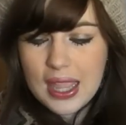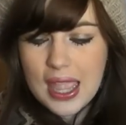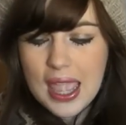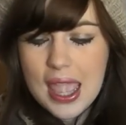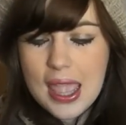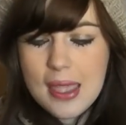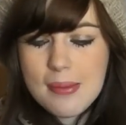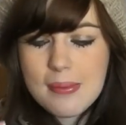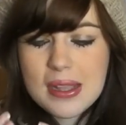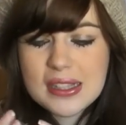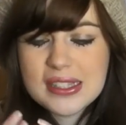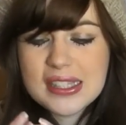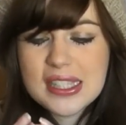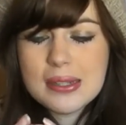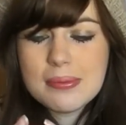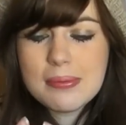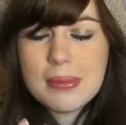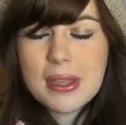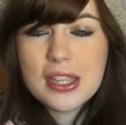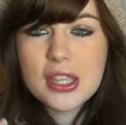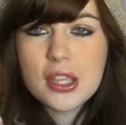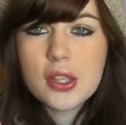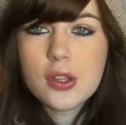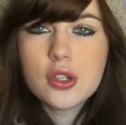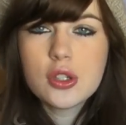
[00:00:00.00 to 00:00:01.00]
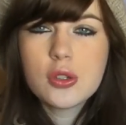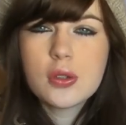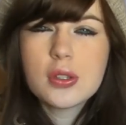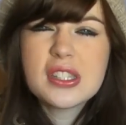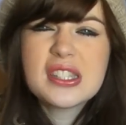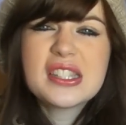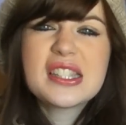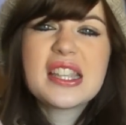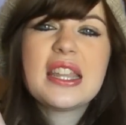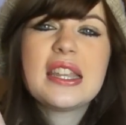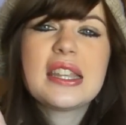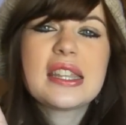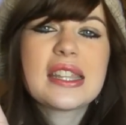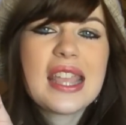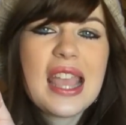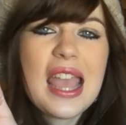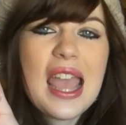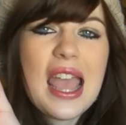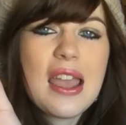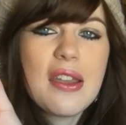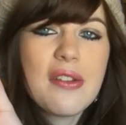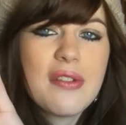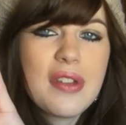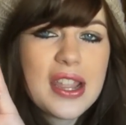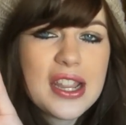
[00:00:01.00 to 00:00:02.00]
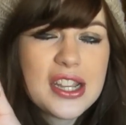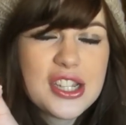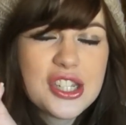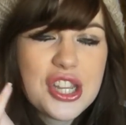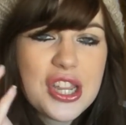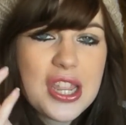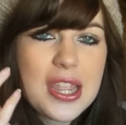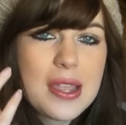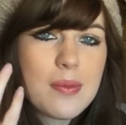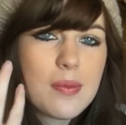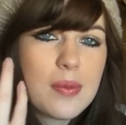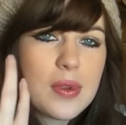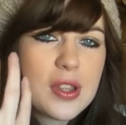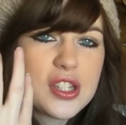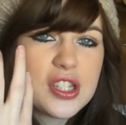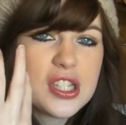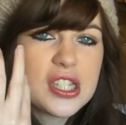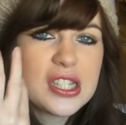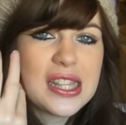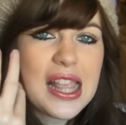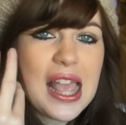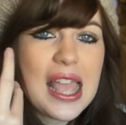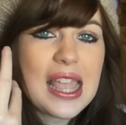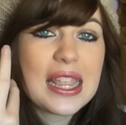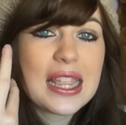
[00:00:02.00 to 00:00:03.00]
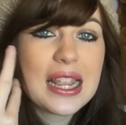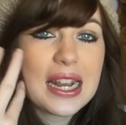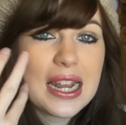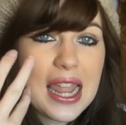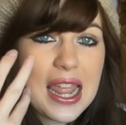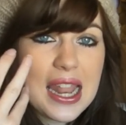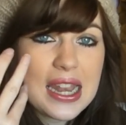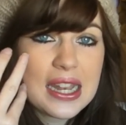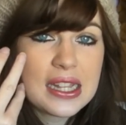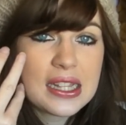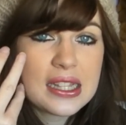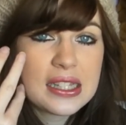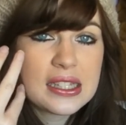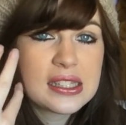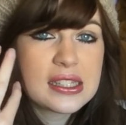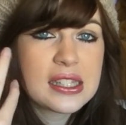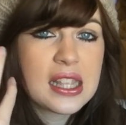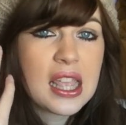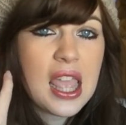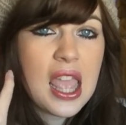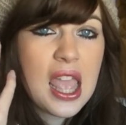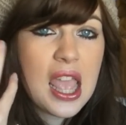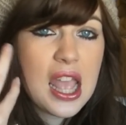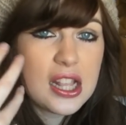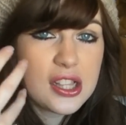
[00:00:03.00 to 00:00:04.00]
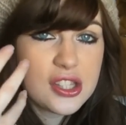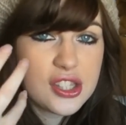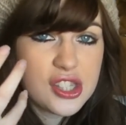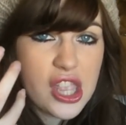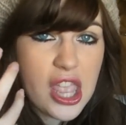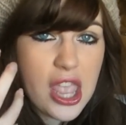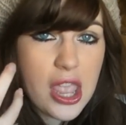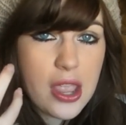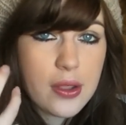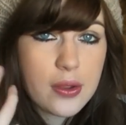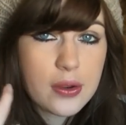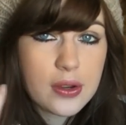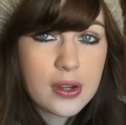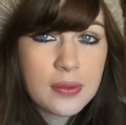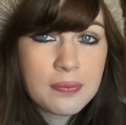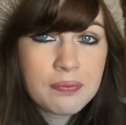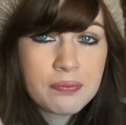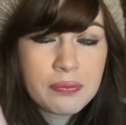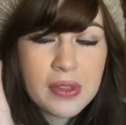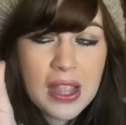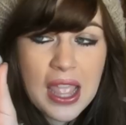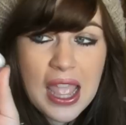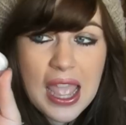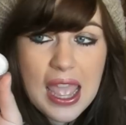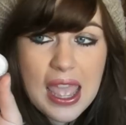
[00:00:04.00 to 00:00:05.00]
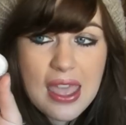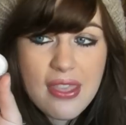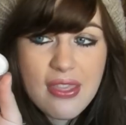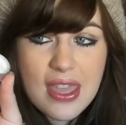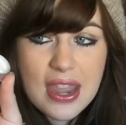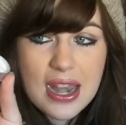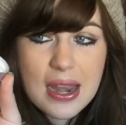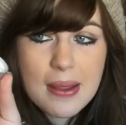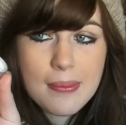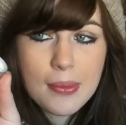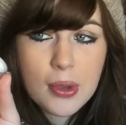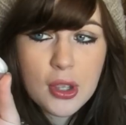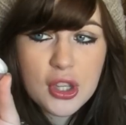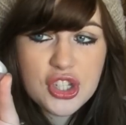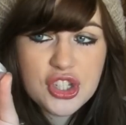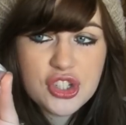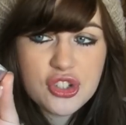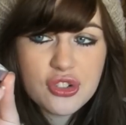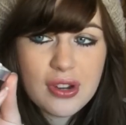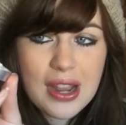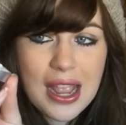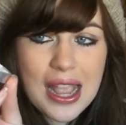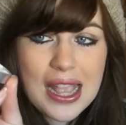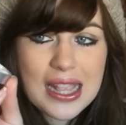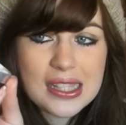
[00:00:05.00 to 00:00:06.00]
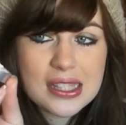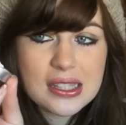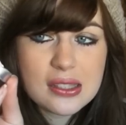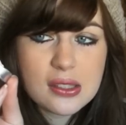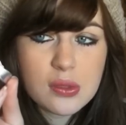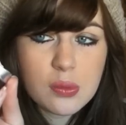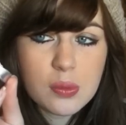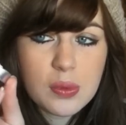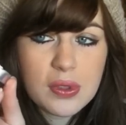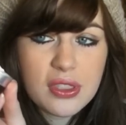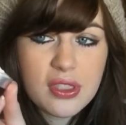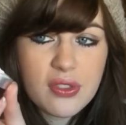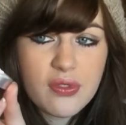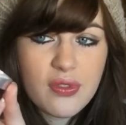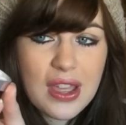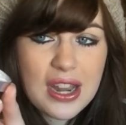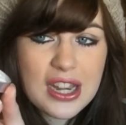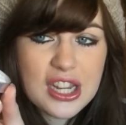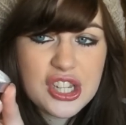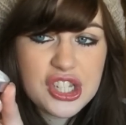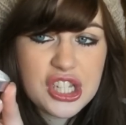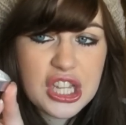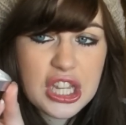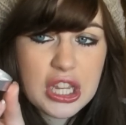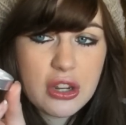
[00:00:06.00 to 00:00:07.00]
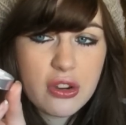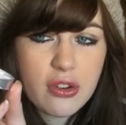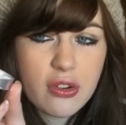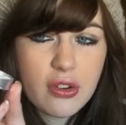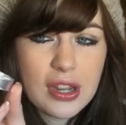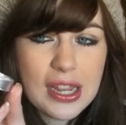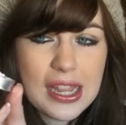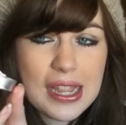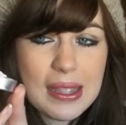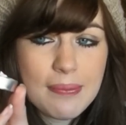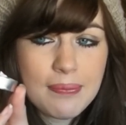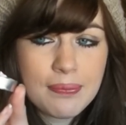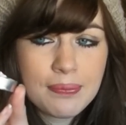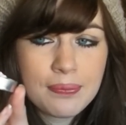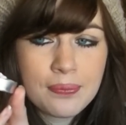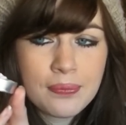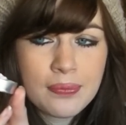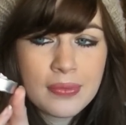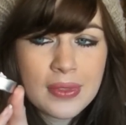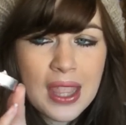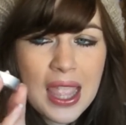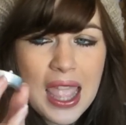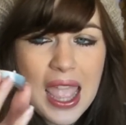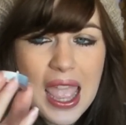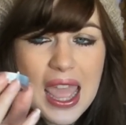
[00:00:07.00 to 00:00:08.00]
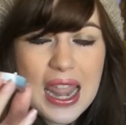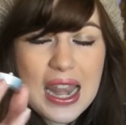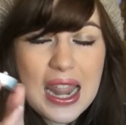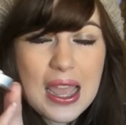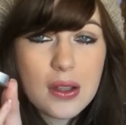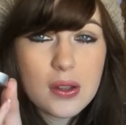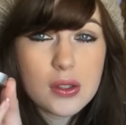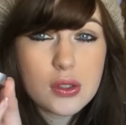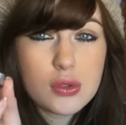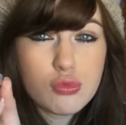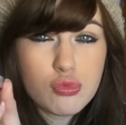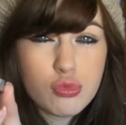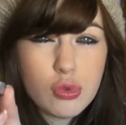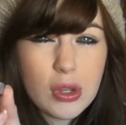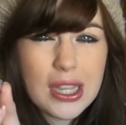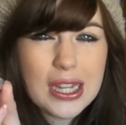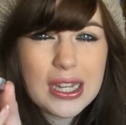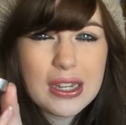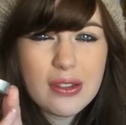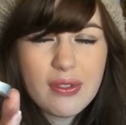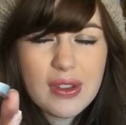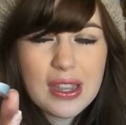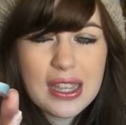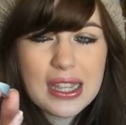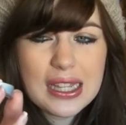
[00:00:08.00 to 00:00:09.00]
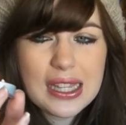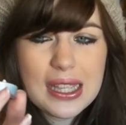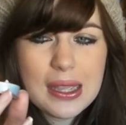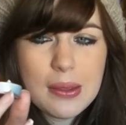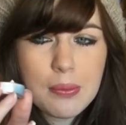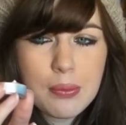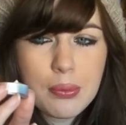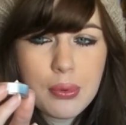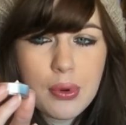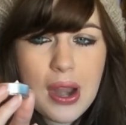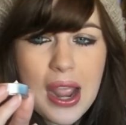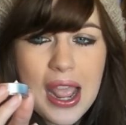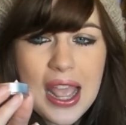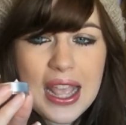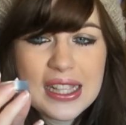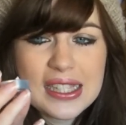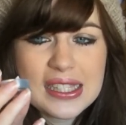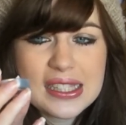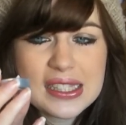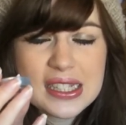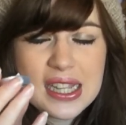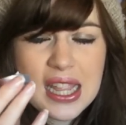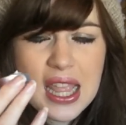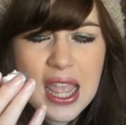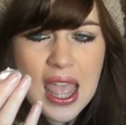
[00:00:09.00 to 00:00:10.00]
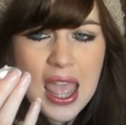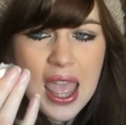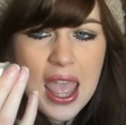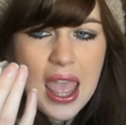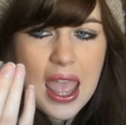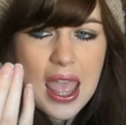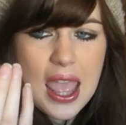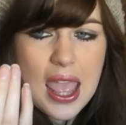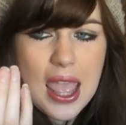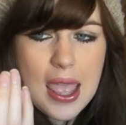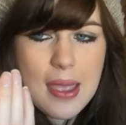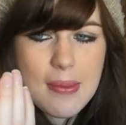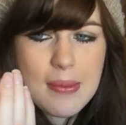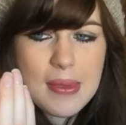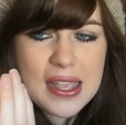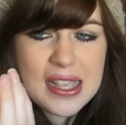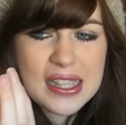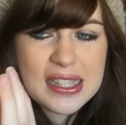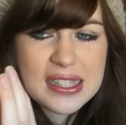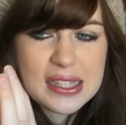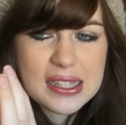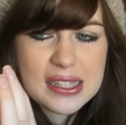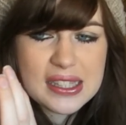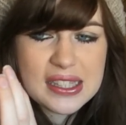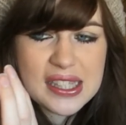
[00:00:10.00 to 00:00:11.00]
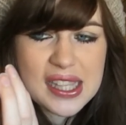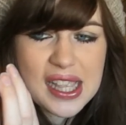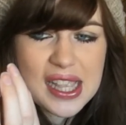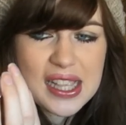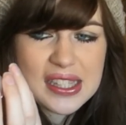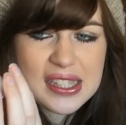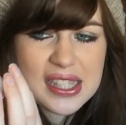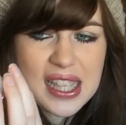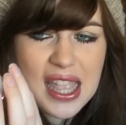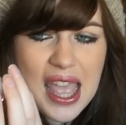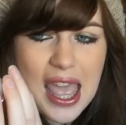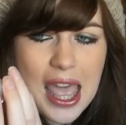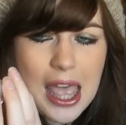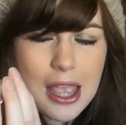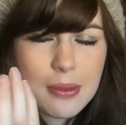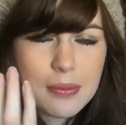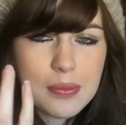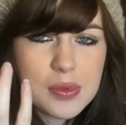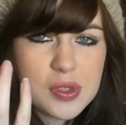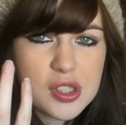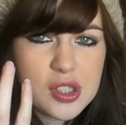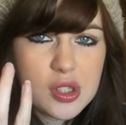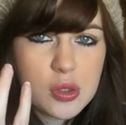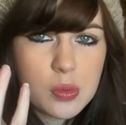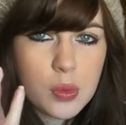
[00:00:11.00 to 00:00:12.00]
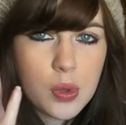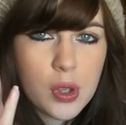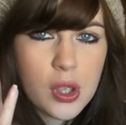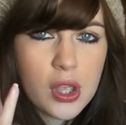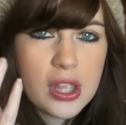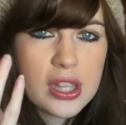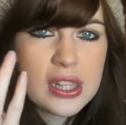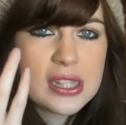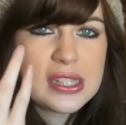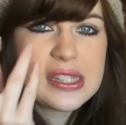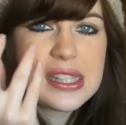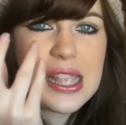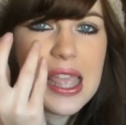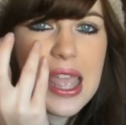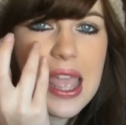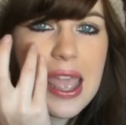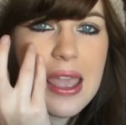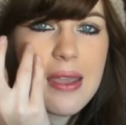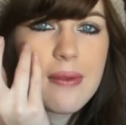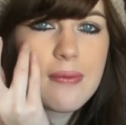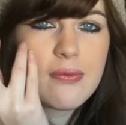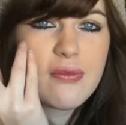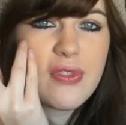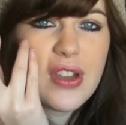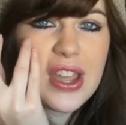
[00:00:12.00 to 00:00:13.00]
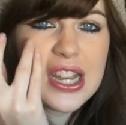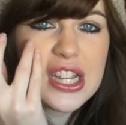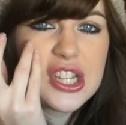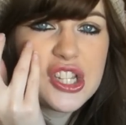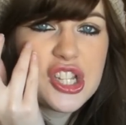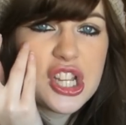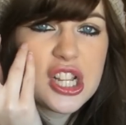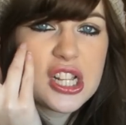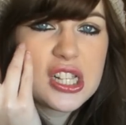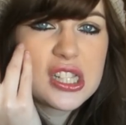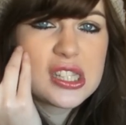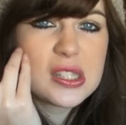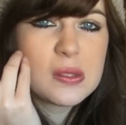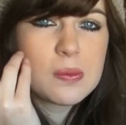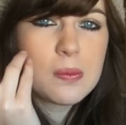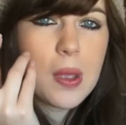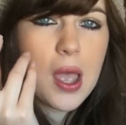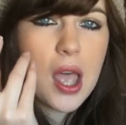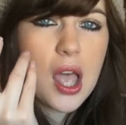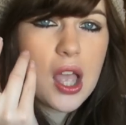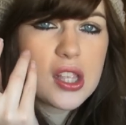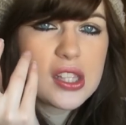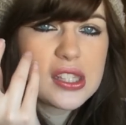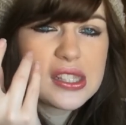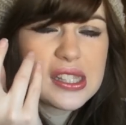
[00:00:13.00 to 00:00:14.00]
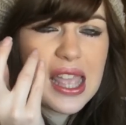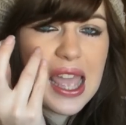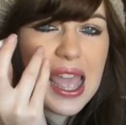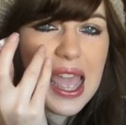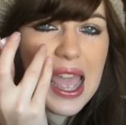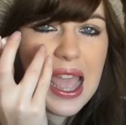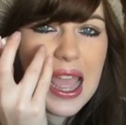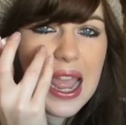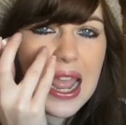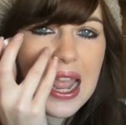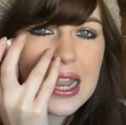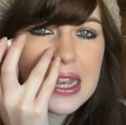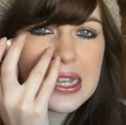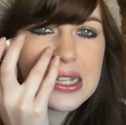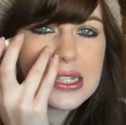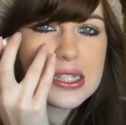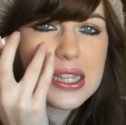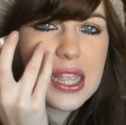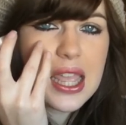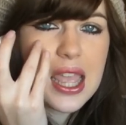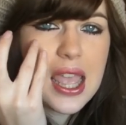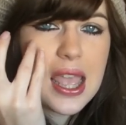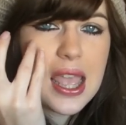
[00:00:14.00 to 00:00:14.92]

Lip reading: I did my usual skincare regime, which is like cleanse and tone, and then I moisturised with the Vanishing Cream, and I was really, really impressed. It says it helps towards vanishing spots, and